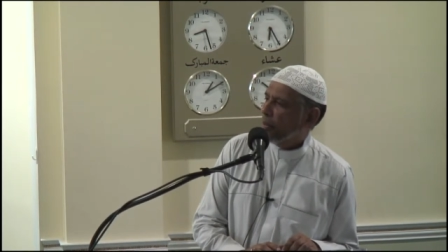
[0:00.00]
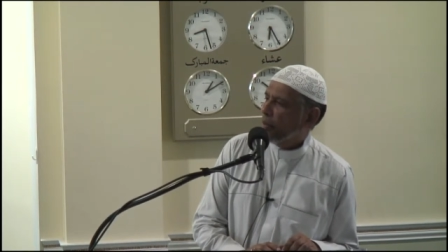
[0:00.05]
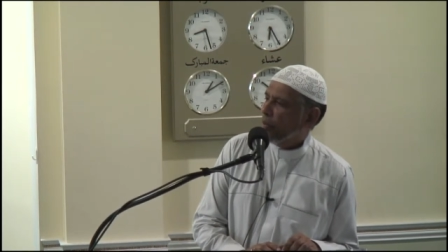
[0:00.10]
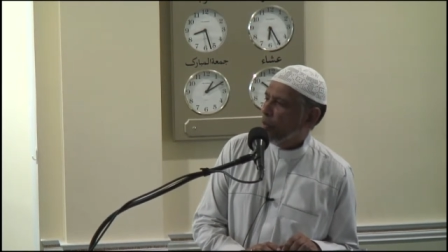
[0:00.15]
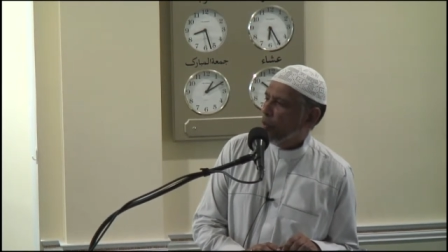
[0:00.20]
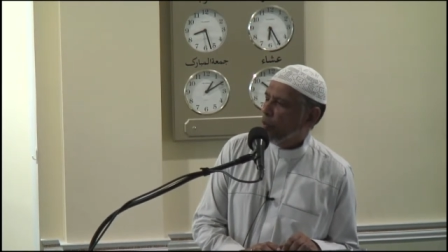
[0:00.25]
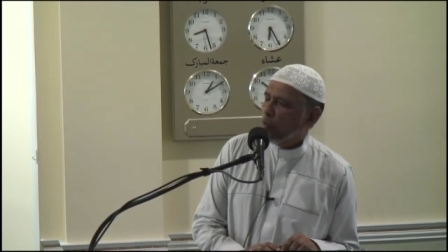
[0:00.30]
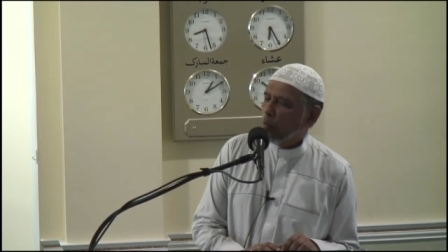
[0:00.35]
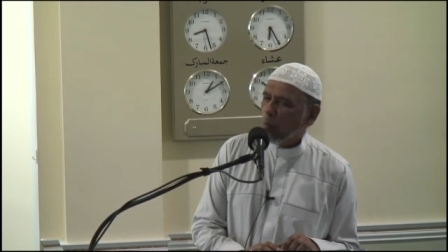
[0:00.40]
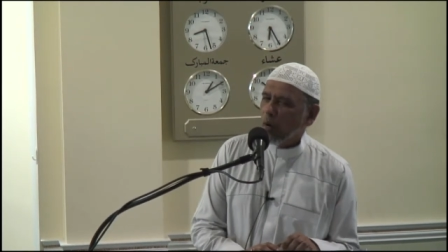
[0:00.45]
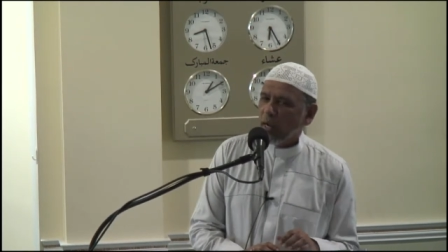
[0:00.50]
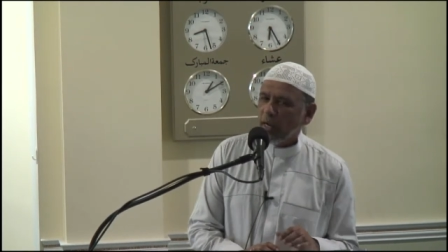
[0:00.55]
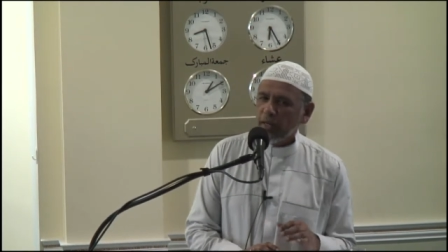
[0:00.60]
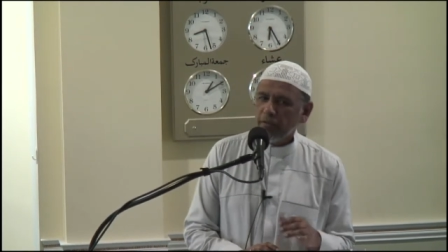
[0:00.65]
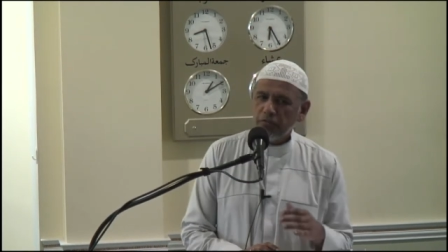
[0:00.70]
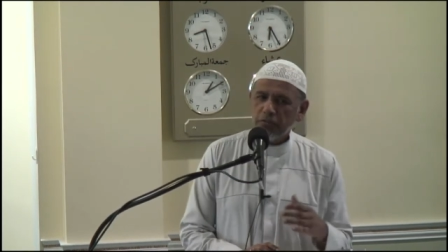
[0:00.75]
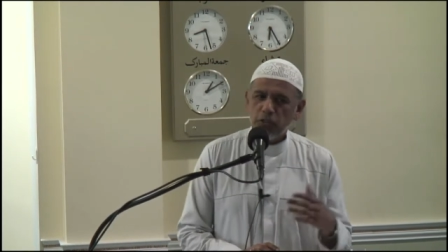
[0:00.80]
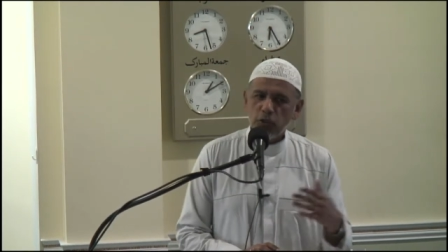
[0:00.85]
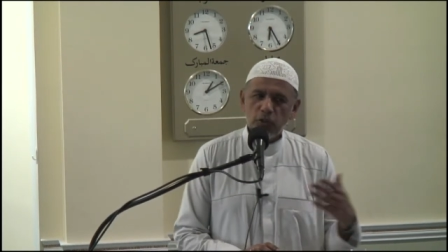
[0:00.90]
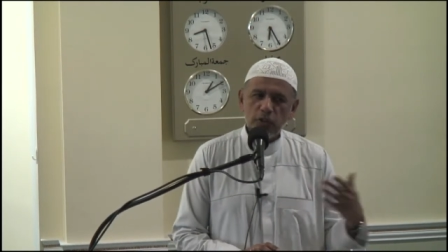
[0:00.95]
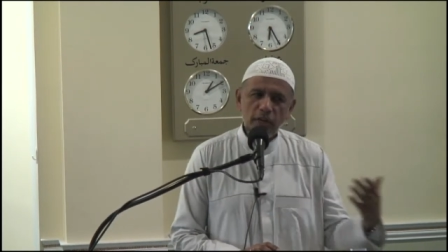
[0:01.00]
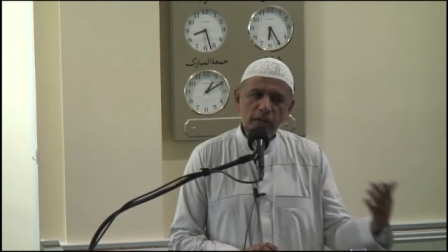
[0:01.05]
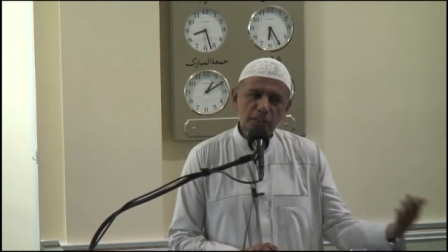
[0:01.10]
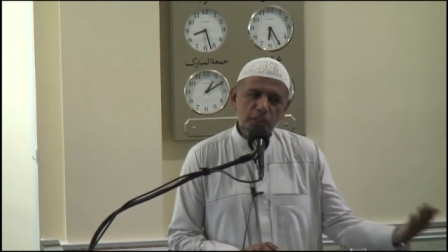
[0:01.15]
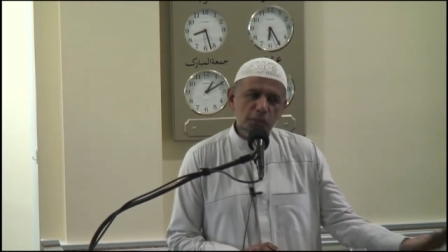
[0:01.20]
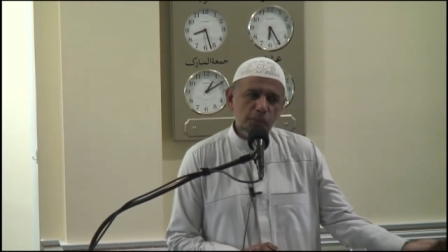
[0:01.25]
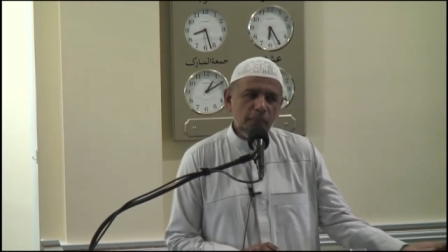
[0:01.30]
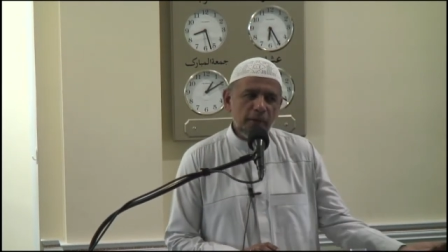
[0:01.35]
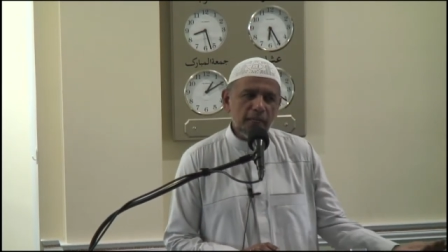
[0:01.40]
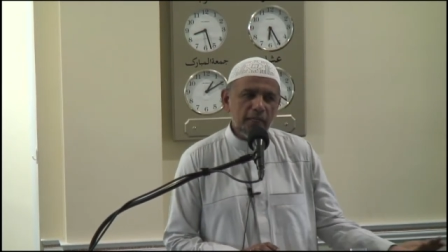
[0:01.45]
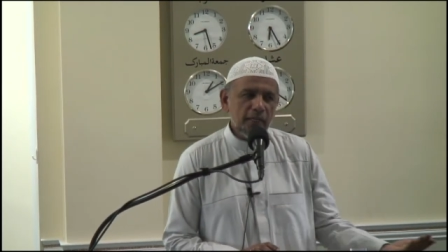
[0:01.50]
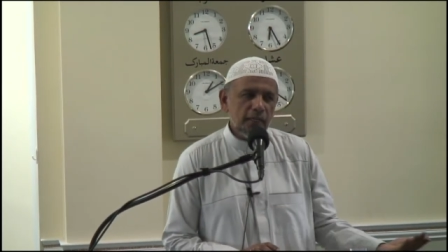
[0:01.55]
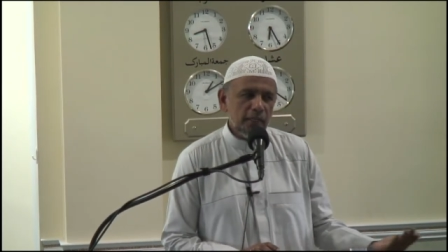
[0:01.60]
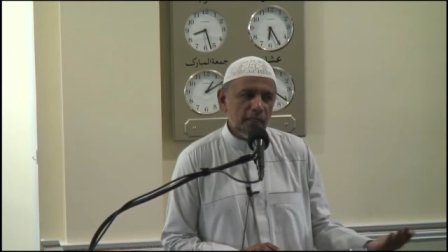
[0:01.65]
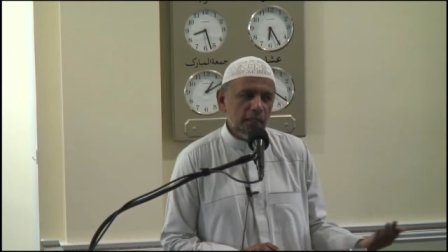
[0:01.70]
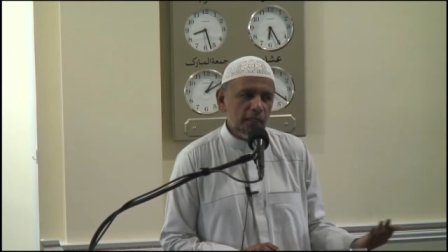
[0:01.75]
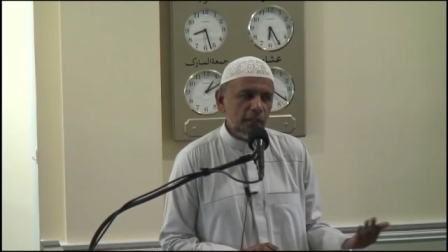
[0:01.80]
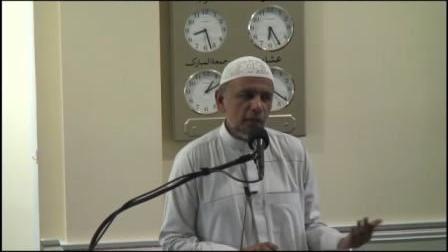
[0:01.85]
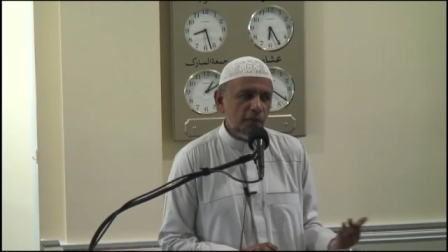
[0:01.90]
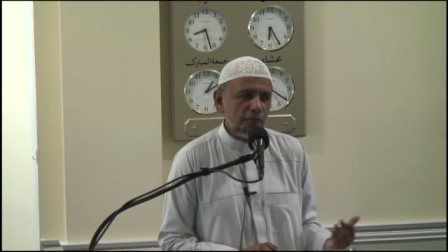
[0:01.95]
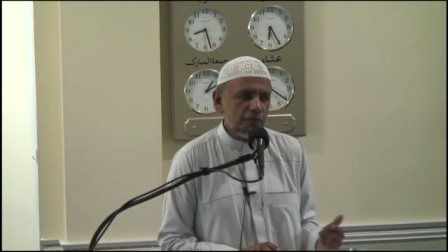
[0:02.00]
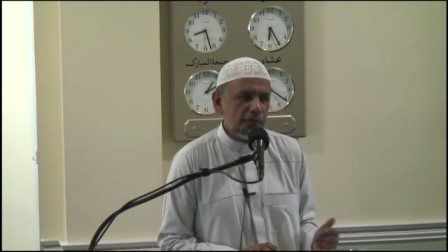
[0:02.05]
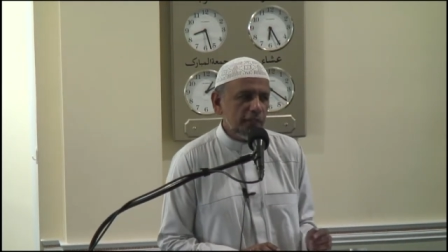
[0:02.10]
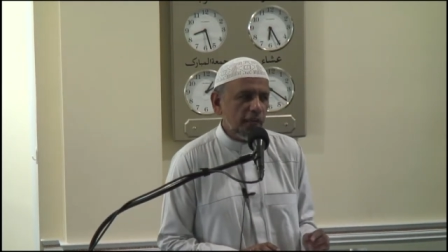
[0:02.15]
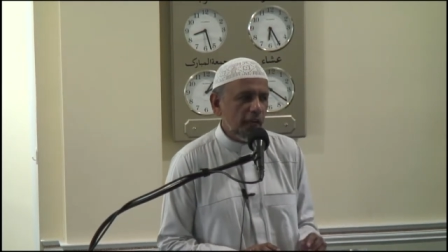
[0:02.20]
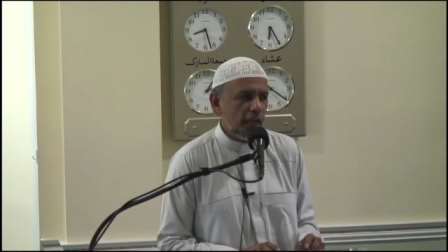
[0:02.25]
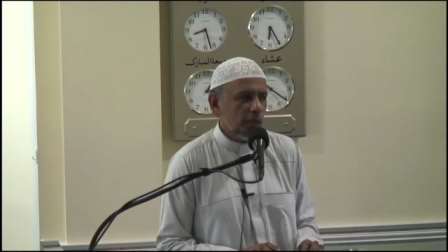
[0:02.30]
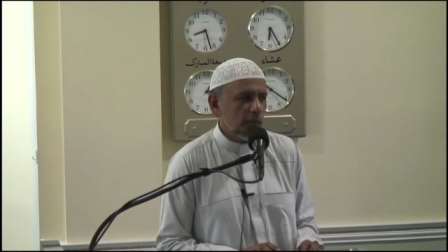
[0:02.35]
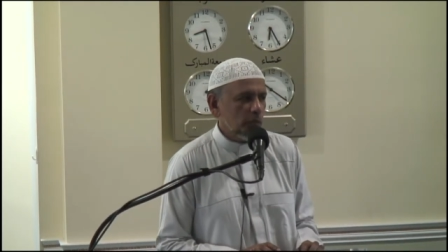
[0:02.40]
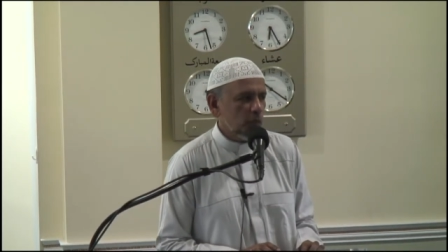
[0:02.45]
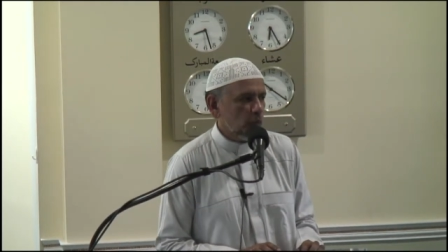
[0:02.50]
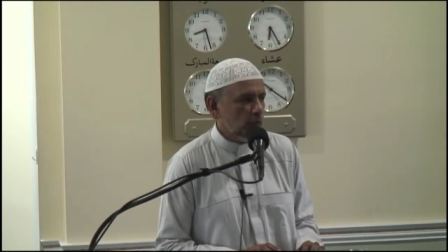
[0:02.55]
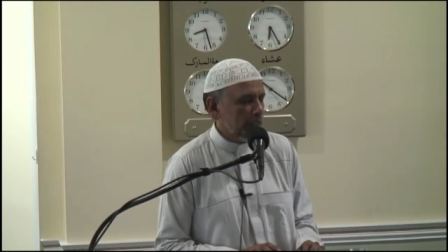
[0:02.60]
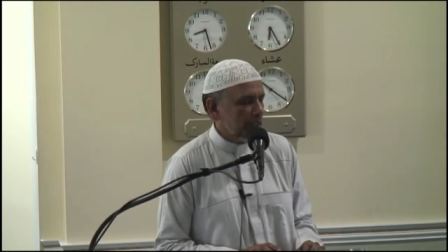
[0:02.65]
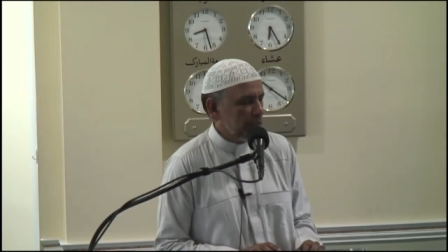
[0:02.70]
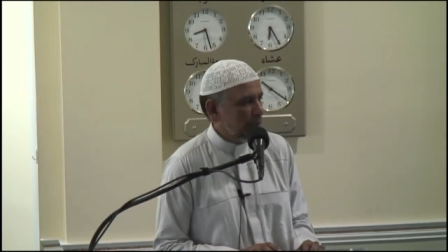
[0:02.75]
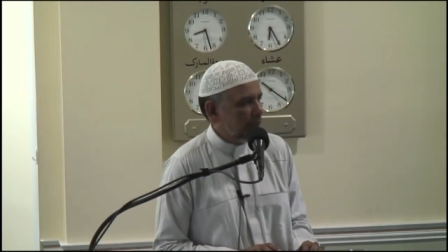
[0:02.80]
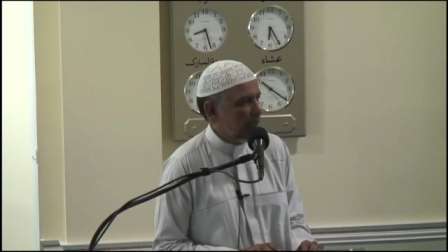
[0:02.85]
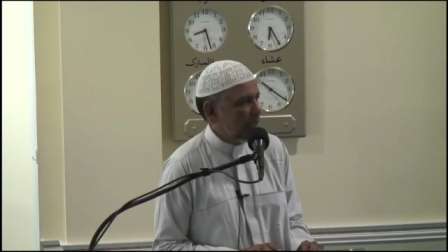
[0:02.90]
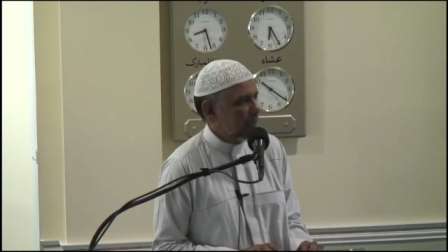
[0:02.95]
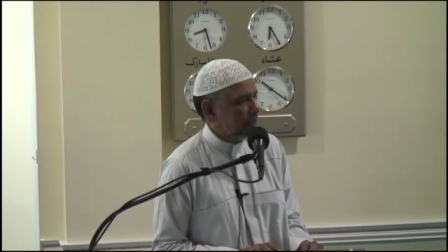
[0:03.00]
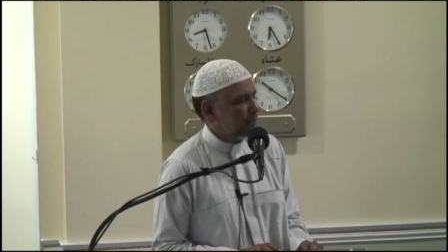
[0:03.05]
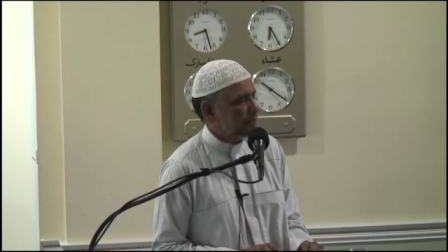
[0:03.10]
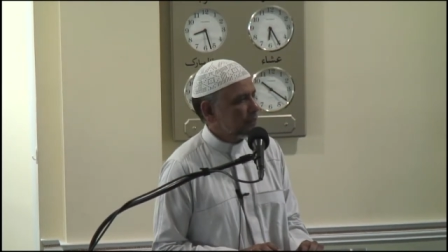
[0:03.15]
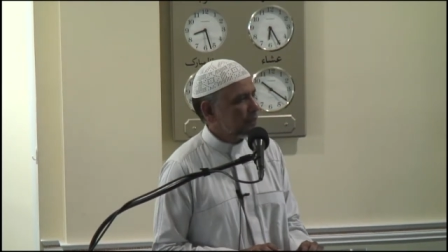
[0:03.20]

Or wives, you're not spending enough time with me.